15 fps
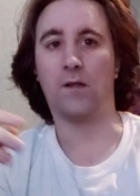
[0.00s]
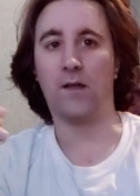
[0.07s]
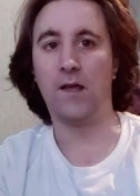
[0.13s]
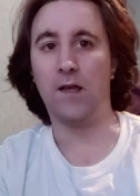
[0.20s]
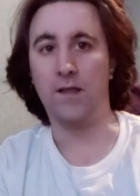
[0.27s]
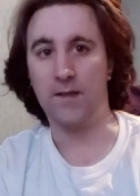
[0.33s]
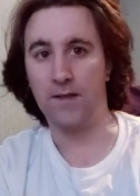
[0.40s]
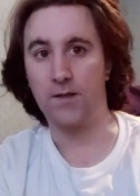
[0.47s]

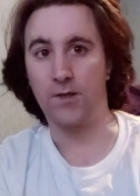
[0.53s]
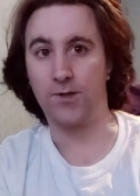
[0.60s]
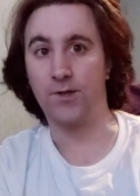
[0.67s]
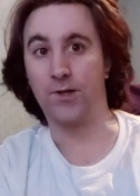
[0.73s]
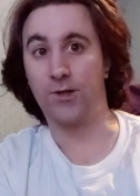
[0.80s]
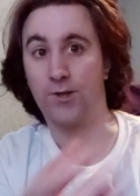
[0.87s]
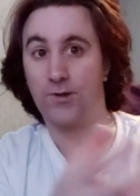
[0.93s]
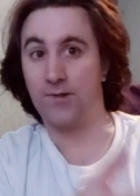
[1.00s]
it's
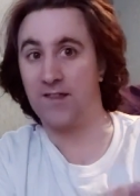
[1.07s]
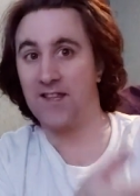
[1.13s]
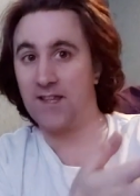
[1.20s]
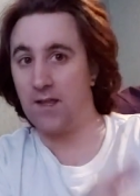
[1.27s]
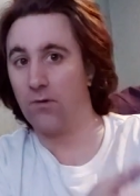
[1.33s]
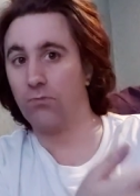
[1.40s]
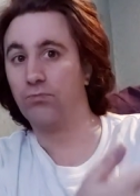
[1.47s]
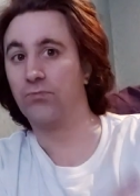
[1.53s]

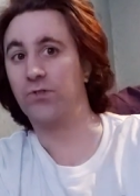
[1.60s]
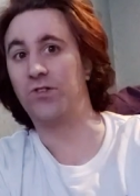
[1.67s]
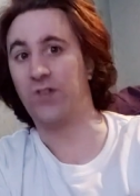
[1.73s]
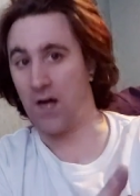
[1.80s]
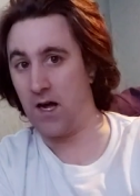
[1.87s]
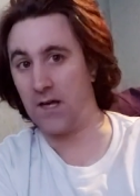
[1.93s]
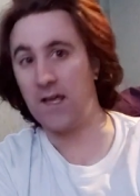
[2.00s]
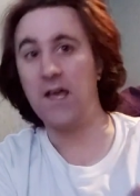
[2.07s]
still
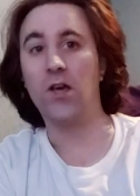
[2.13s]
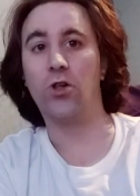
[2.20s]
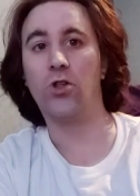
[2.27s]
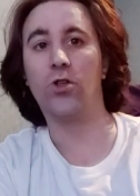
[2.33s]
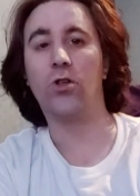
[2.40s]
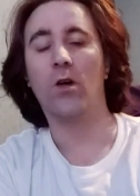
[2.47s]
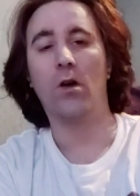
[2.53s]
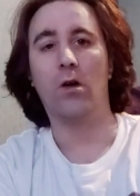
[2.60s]

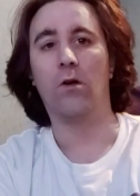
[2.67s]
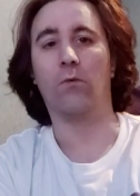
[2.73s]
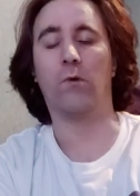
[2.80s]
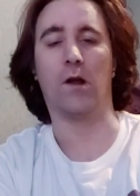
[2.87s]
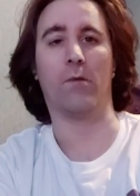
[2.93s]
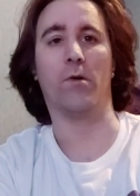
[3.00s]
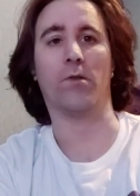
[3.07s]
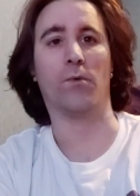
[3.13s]
darkish
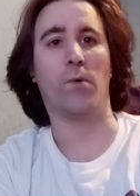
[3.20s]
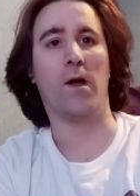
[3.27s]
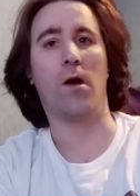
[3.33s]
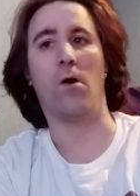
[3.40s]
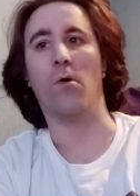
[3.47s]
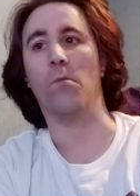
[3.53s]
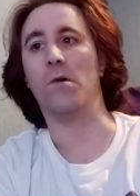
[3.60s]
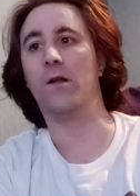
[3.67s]
when I'm on the way
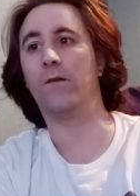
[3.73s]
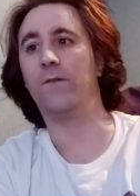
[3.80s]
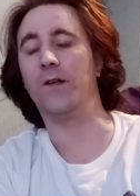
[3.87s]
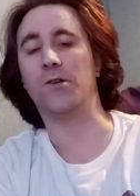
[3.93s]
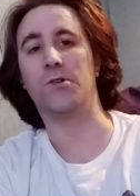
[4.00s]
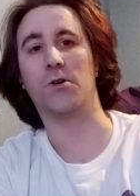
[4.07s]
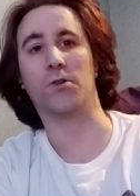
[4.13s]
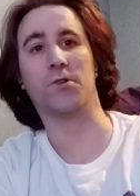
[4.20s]
home. And if
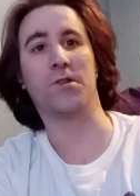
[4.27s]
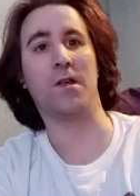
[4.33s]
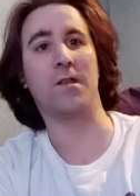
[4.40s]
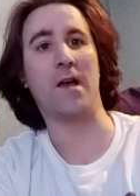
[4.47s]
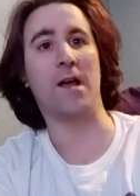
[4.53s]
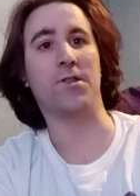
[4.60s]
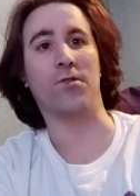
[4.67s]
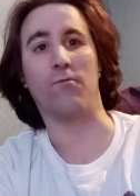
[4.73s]
it does
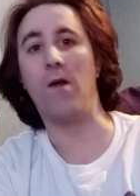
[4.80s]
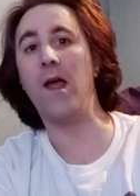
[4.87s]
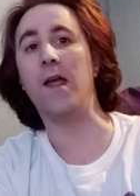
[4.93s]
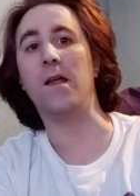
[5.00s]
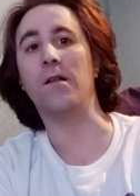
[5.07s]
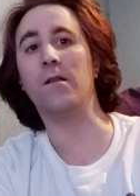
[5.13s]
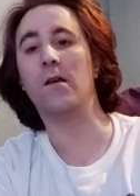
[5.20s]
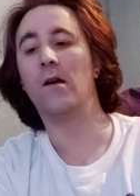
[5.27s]
decide to
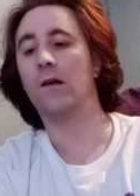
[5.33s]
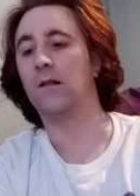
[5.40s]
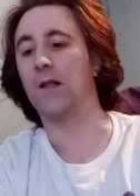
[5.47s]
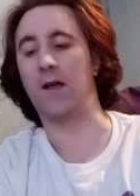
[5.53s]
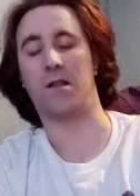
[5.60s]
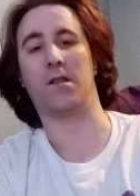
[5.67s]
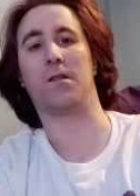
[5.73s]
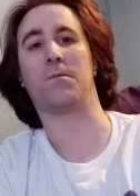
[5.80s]
rain,
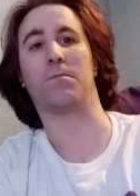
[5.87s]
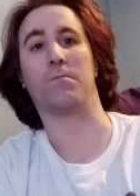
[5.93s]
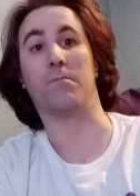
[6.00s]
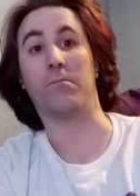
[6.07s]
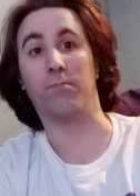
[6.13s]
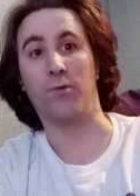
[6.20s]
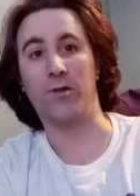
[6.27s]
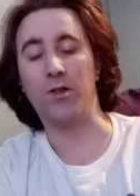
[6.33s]
like this
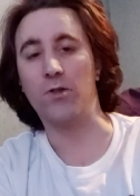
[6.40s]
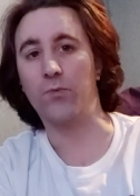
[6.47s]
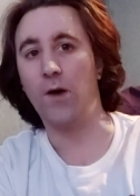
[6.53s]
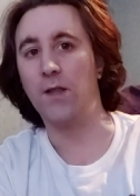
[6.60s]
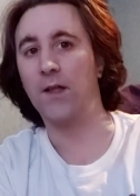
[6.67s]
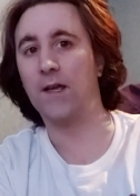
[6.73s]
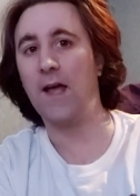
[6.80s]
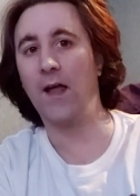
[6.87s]
British
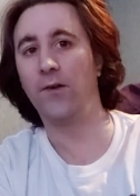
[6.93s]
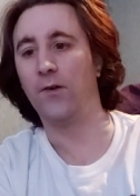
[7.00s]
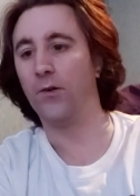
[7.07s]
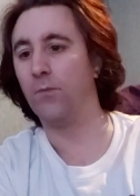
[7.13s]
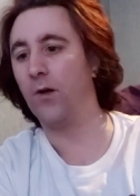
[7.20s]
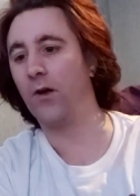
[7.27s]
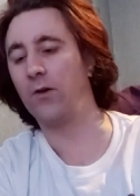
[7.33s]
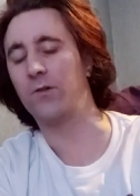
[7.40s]
weather can
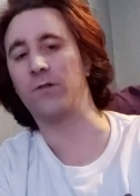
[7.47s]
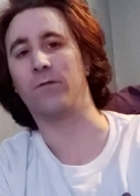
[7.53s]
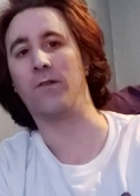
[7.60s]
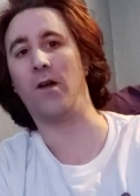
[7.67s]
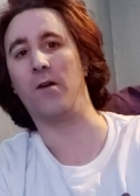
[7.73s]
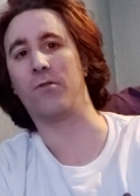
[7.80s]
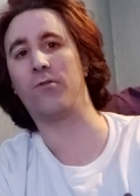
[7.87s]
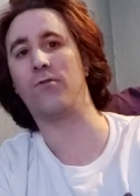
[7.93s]
do because of
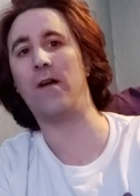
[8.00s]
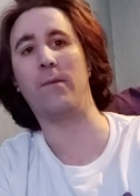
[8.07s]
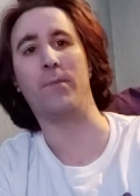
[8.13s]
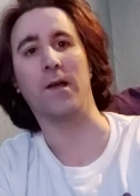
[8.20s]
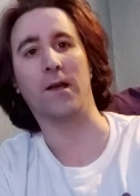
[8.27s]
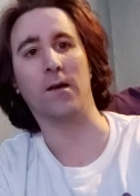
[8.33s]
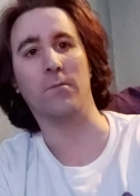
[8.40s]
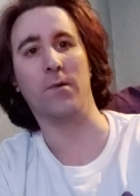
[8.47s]
how
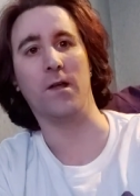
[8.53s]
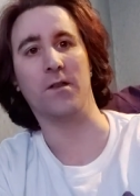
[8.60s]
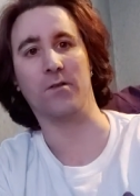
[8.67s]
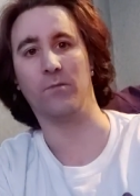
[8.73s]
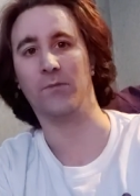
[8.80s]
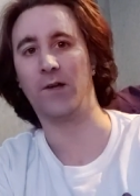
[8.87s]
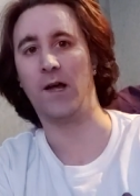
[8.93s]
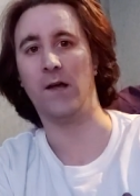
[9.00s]
crap it can be
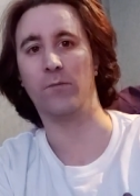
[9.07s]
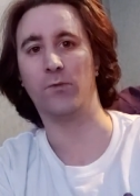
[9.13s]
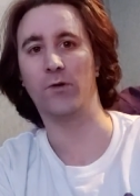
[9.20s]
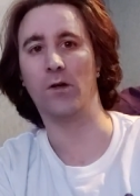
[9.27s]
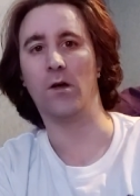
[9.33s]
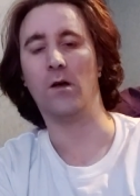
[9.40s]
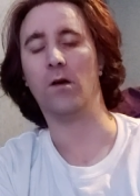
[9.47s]
sometimes,